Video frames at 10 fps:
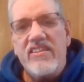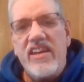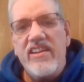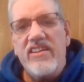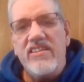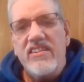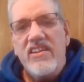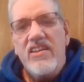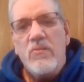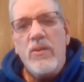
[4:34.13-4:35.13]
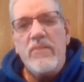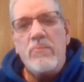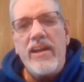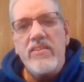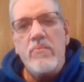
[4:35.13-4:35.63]
I kind of went
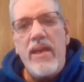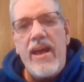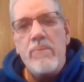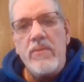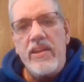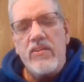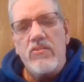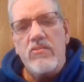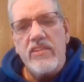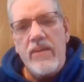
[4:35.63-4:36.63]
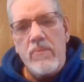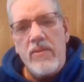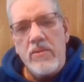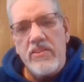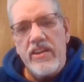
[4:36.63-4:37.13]
by the map and I go, yep,
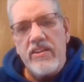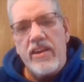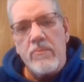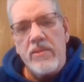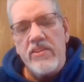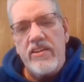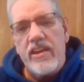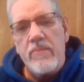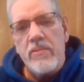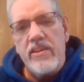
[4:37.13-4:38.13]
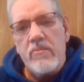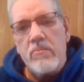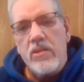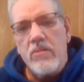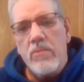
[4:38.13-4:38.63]
I've been there.
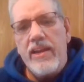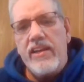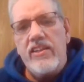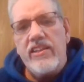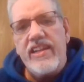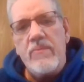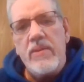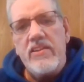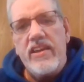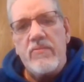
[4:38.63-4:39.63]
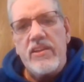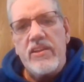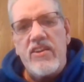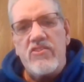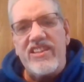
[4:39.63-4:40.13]
By golly, I've been to every
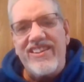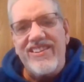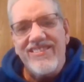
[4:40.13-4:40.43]
county.